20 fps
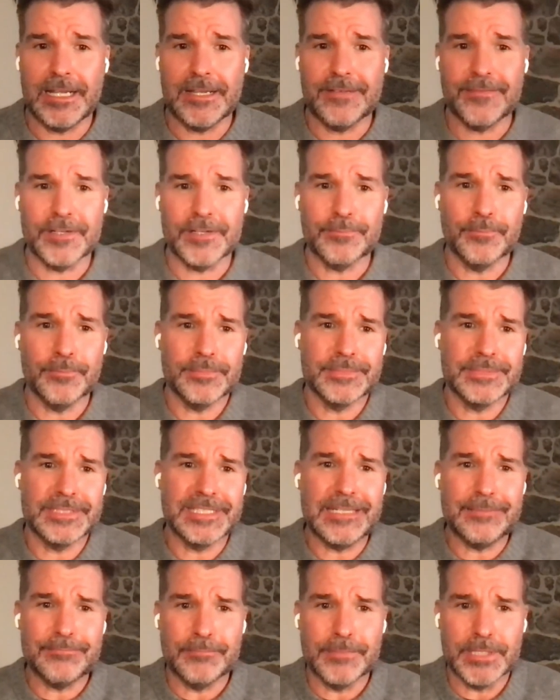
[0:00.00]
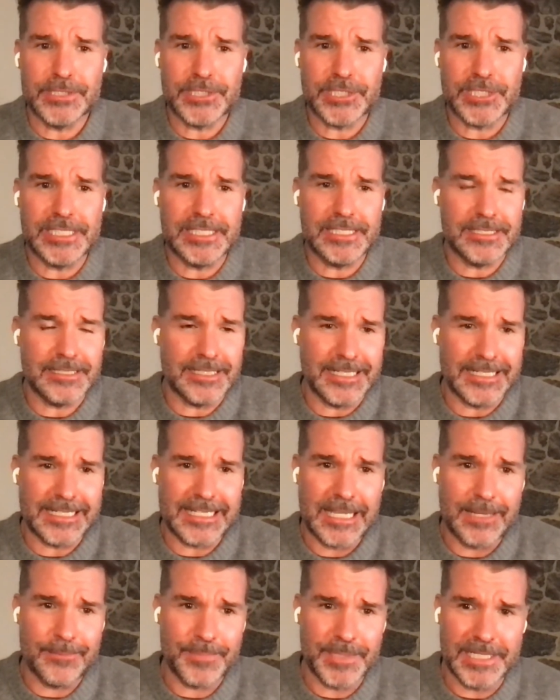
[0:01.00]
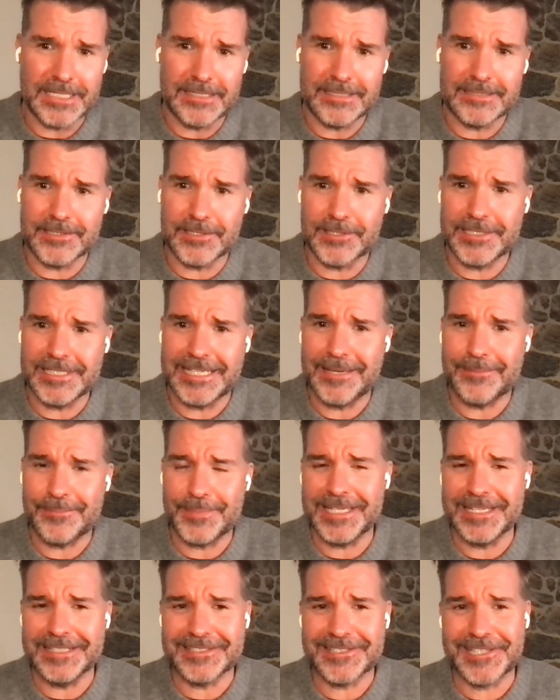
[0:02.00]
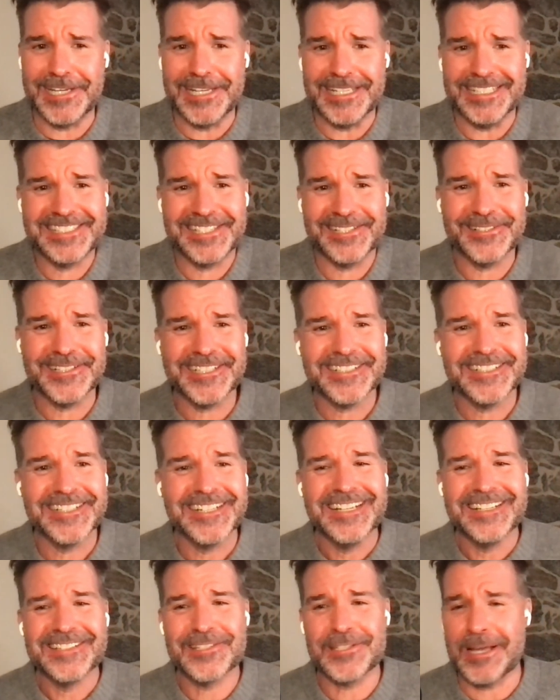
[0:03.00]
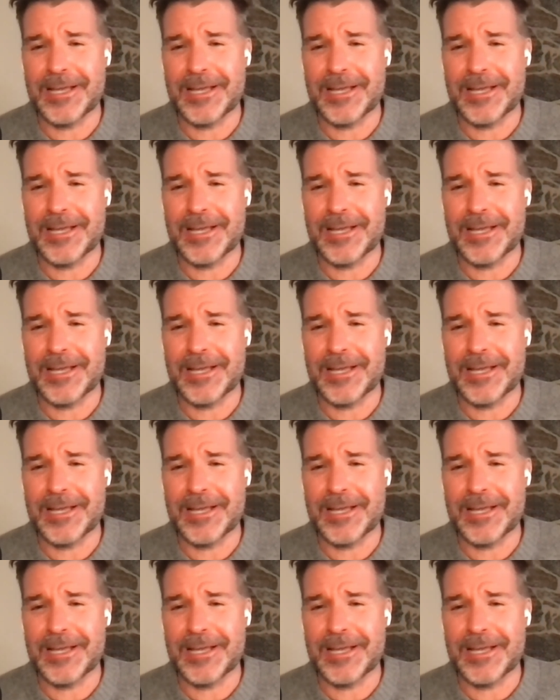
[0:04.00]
a deep, mushy, like hippie, dirty hippie interior. So